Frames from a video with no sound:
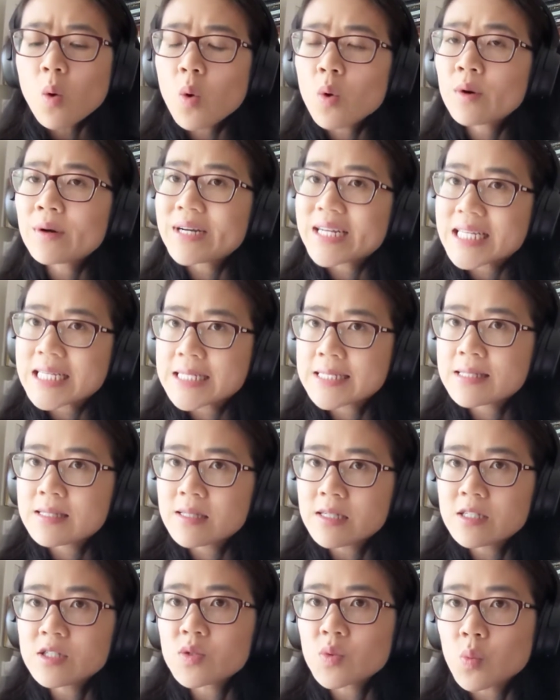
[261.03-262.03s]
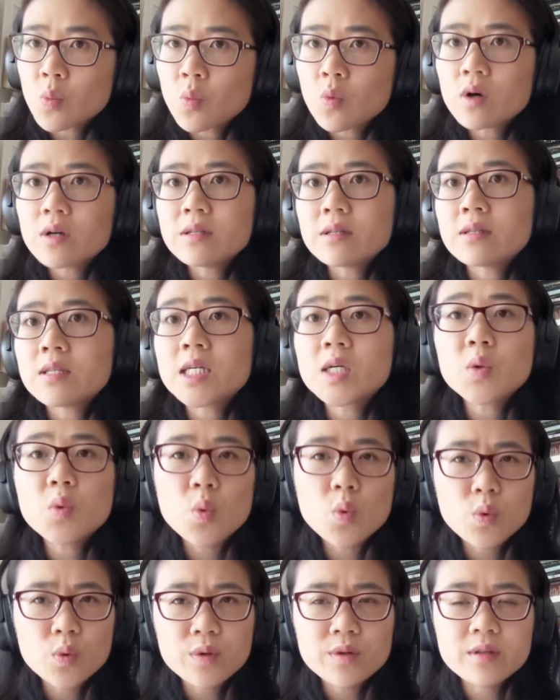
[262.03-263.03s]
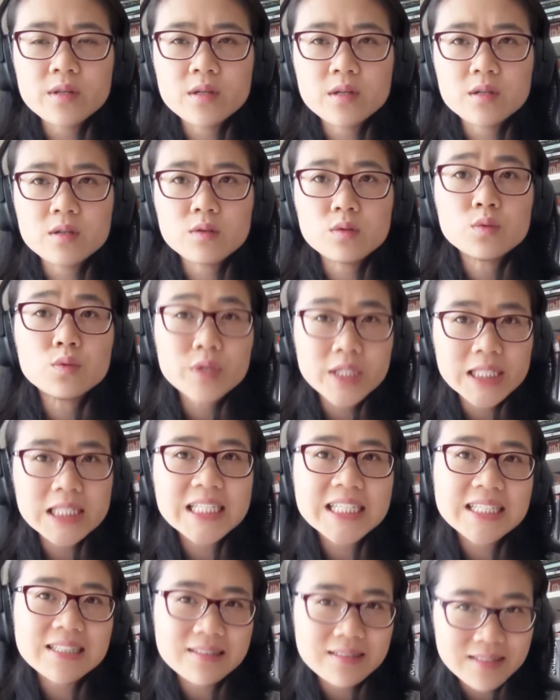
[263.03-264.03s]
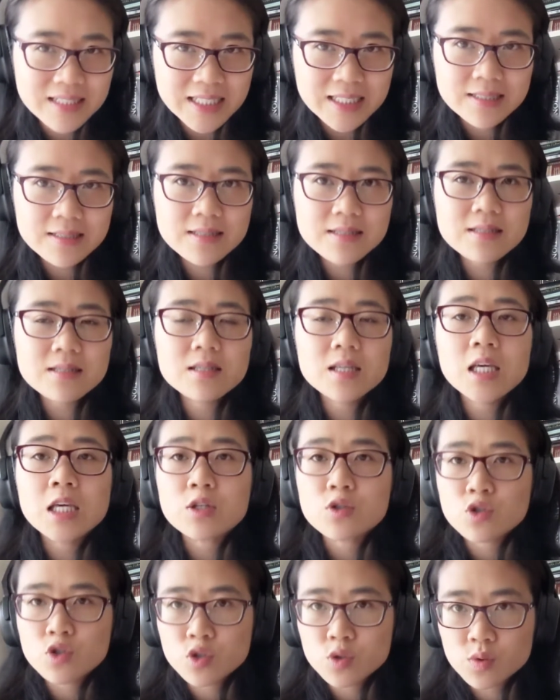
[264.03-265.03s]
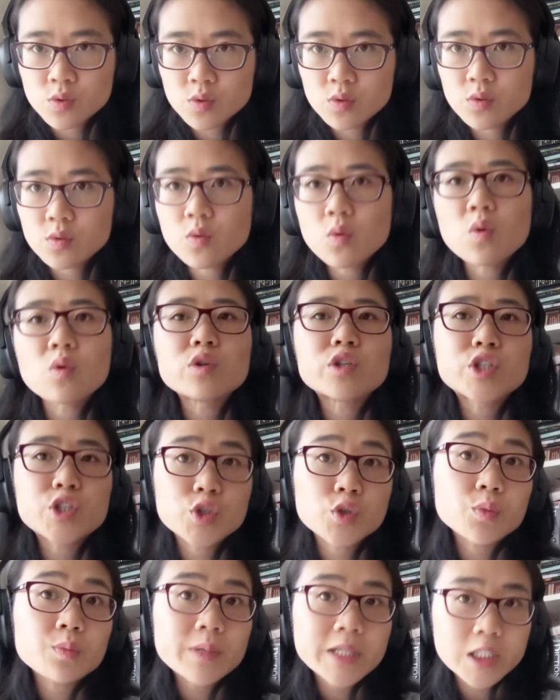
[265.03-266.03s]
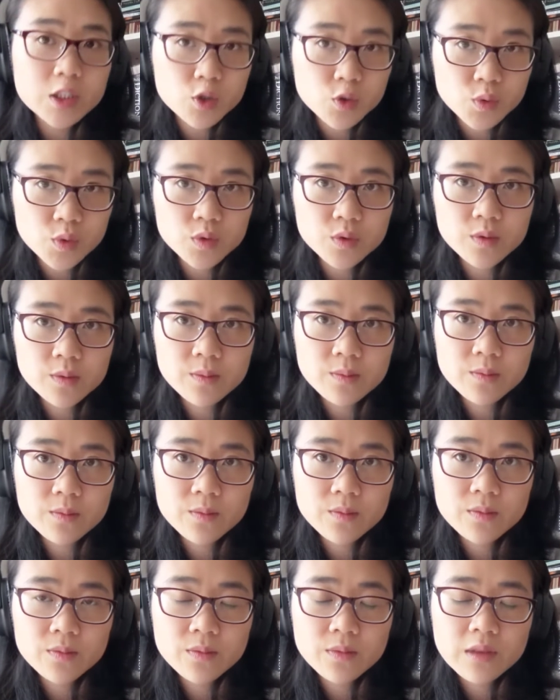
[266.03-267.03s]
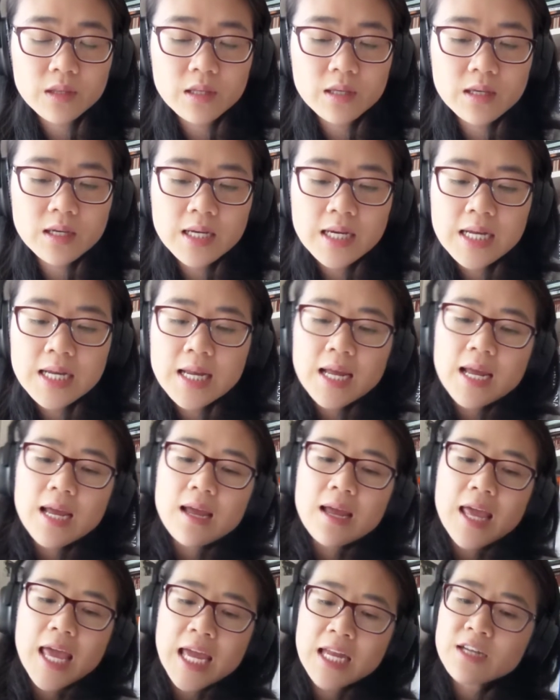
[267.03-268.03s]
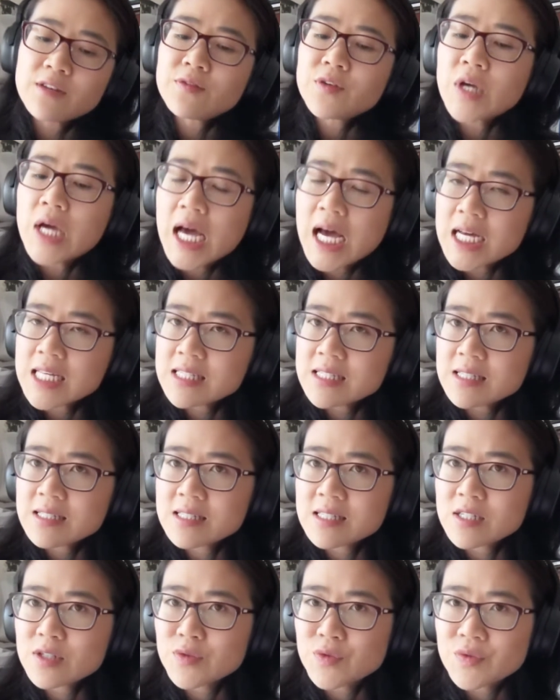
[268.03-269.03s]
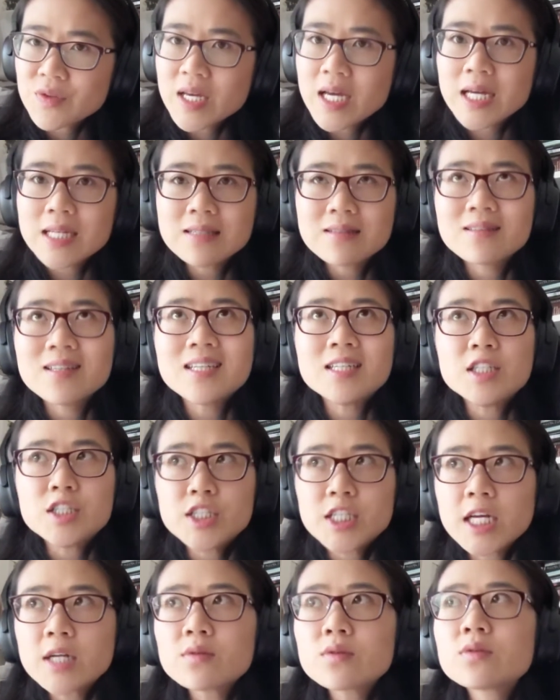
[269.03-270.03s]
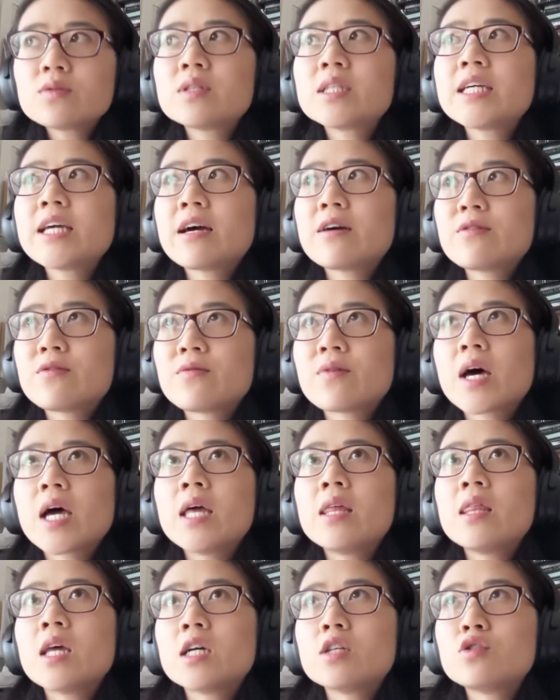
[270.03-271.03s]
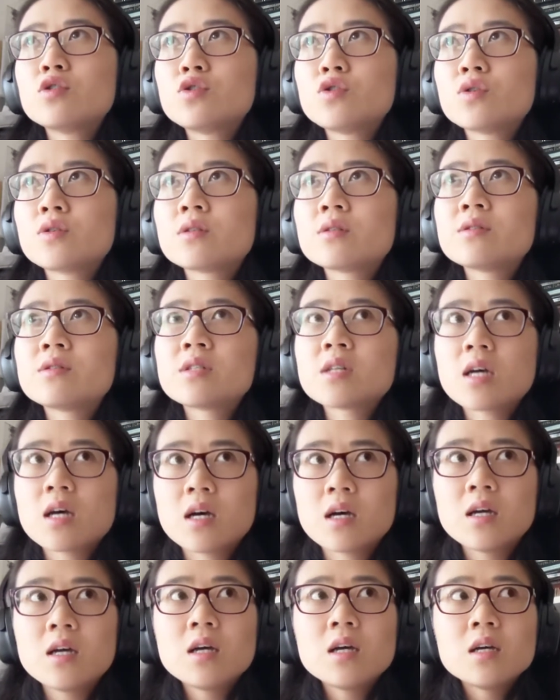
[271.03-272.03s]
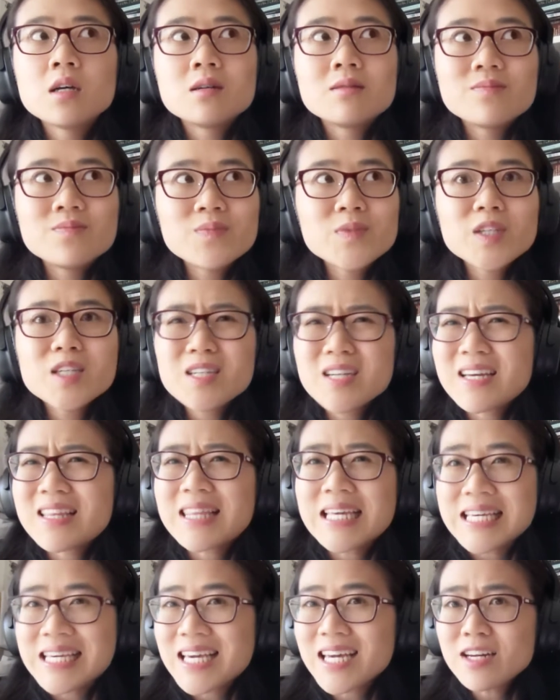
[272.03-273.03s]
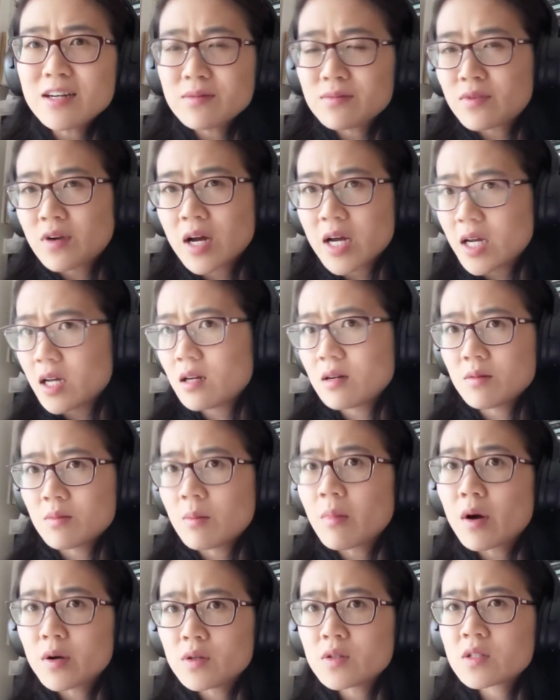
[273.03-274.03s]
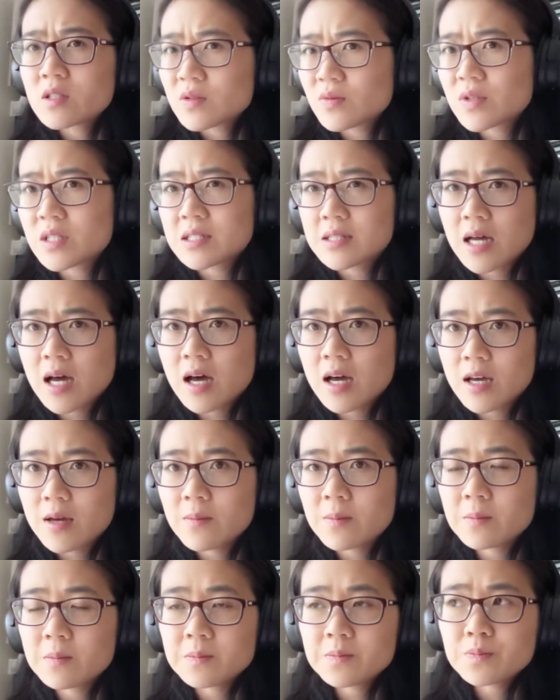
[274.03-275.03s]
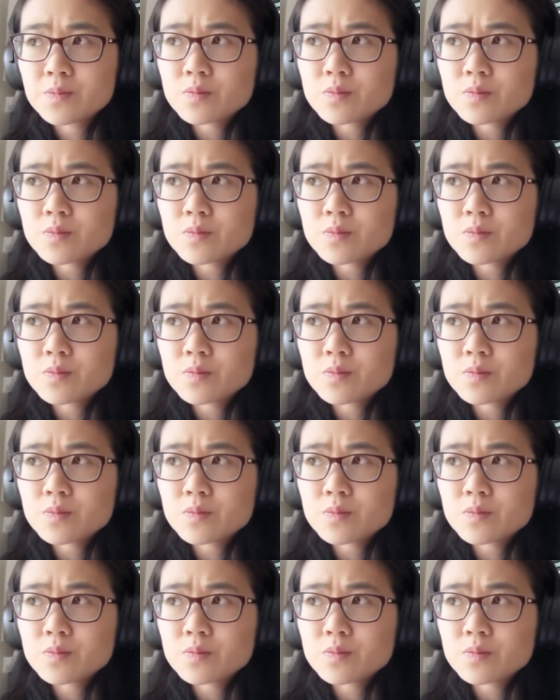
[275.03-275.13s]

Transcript: Or is this what the author really thinks is true or should be true? And if you ask yourself that, then generally I find that students are, they get it right most of the time.